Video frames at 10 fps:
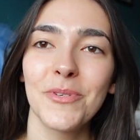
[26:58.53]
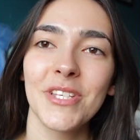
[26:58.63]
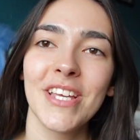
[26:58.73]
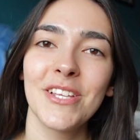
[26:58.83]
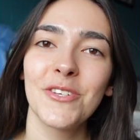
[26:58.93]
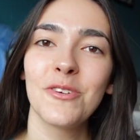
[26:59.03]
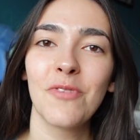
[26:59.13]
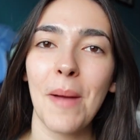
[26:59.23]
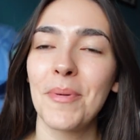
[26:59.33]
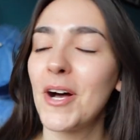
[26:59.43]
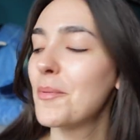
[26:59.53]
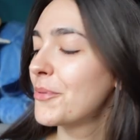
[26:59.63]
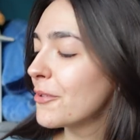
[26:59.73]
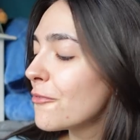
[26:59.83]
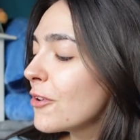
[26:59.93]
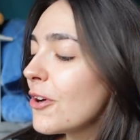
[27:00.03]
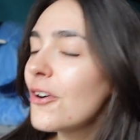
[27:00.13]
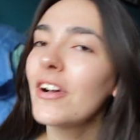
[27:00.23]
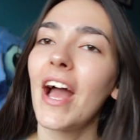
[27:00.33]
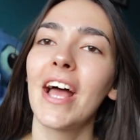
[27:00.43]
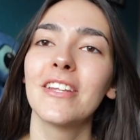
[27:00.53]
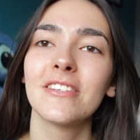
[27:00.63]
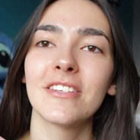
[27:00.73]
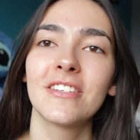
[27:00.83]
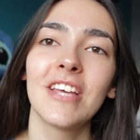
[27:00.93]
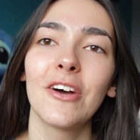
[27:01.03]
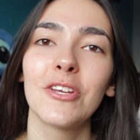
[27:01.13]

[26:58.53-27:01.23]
I'm just here to wrap up the vlog and tell